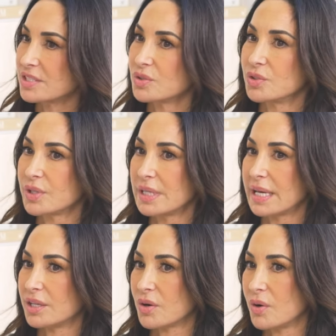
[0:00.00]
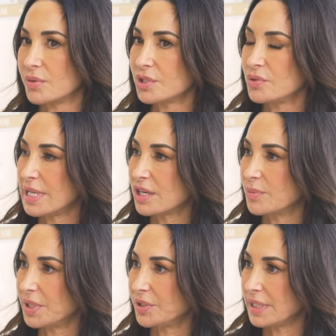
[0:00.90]
So, yeah. looking at your own unique
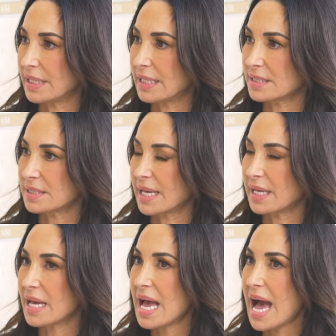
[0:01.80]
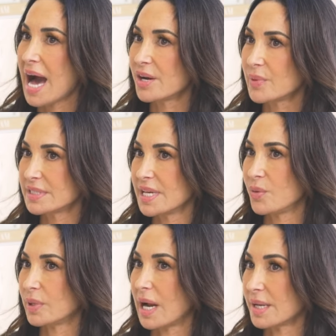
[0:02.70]
ability and say, how do I take
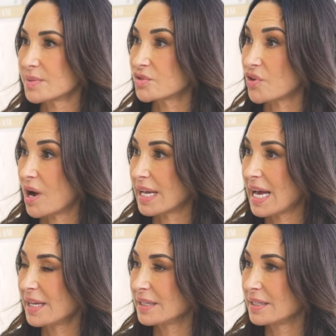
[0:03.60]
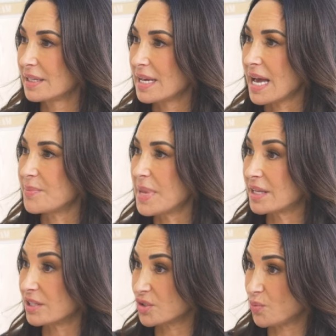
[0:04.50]
what I'm strong at and make
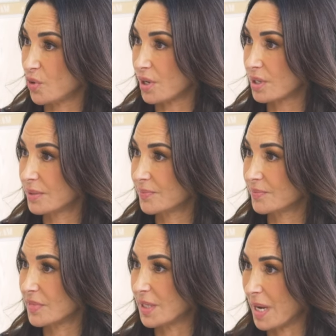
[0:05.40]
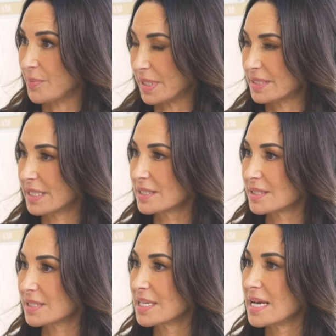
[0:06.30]
this work in my
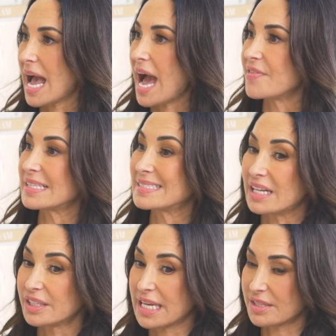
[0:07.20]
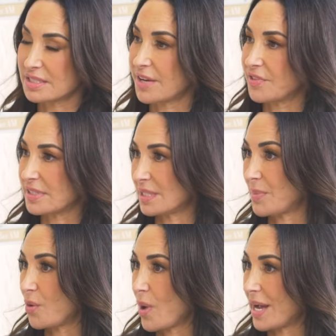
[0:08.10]
business mm-hmm. and then delegate the stuff that's in
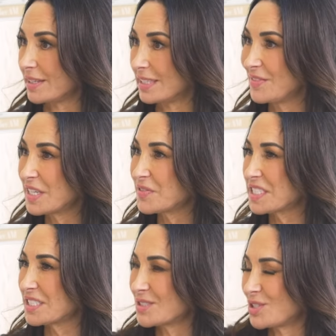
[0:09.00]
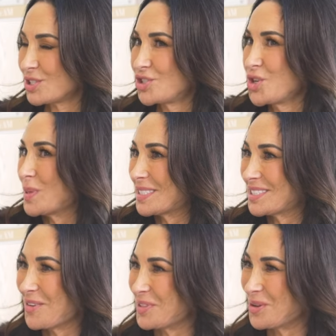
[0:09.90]
my way. Even if it's the stupid
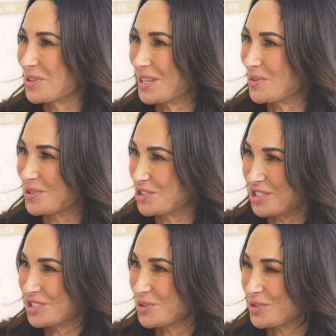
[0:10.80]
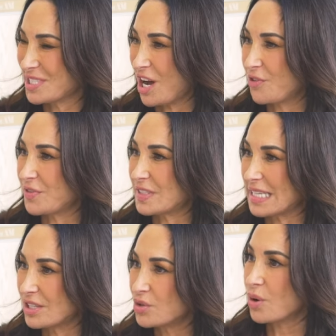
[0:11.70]
stuff that you think you should just do yourself, if it's
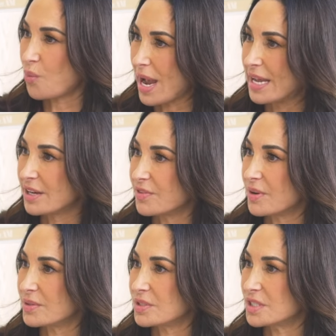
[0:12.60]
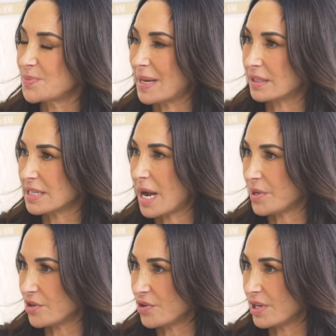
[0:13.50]
in your way of spending time
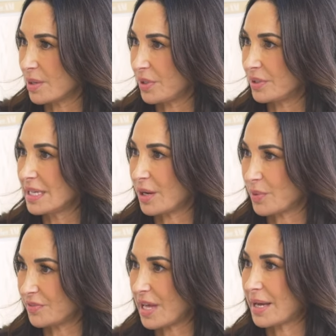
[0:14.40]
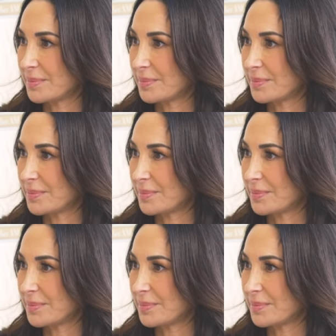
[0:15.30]
on your unique ability, get rid of that.